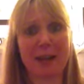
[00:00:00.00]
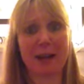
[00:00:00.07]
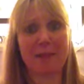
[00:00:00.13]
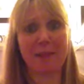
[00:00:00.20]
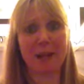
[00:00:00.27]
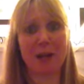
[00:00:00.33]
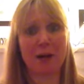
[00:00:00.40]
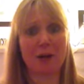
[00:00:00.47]
a
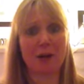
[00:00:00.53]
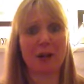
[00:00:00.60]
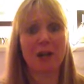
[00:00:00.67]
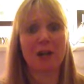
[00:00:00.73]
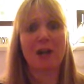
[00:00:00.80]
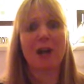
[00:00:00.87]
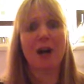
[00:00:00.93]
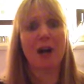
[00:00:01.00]
blog
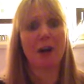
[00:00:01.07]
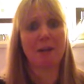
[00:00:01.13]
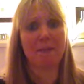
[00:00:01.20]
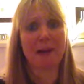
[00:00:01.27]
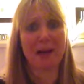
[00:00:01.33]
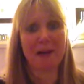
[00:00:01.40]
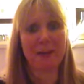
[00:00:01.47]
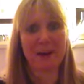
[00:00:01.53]
on
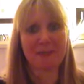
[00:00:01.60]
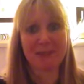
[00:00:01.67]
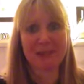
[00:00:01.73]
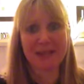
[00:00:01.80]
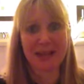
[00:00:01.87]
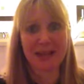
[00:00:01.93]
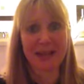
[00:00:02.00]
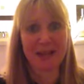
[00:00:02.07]
my
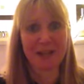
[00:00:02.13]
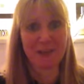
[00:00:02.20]
website,